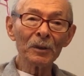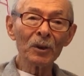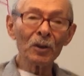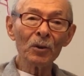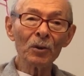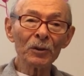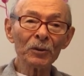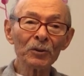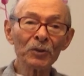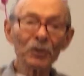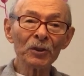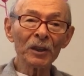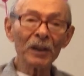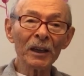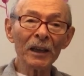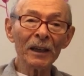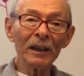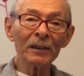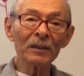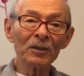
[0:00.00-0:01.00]
because okay.
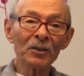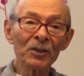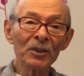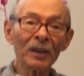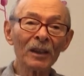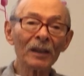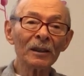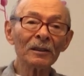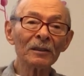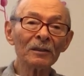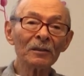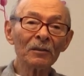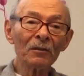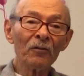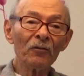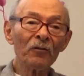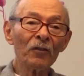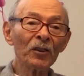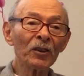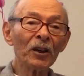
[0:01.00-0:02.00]
You can't sell
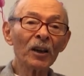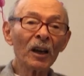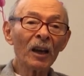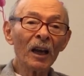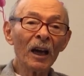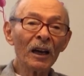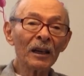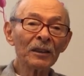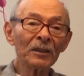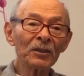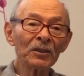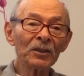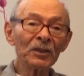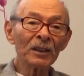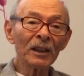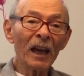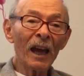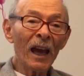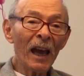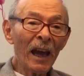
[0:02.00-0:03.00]
fertilized
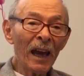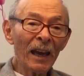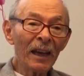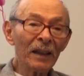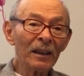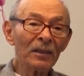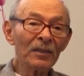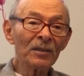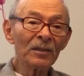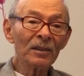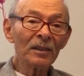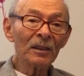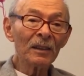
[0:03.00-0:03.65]
eggs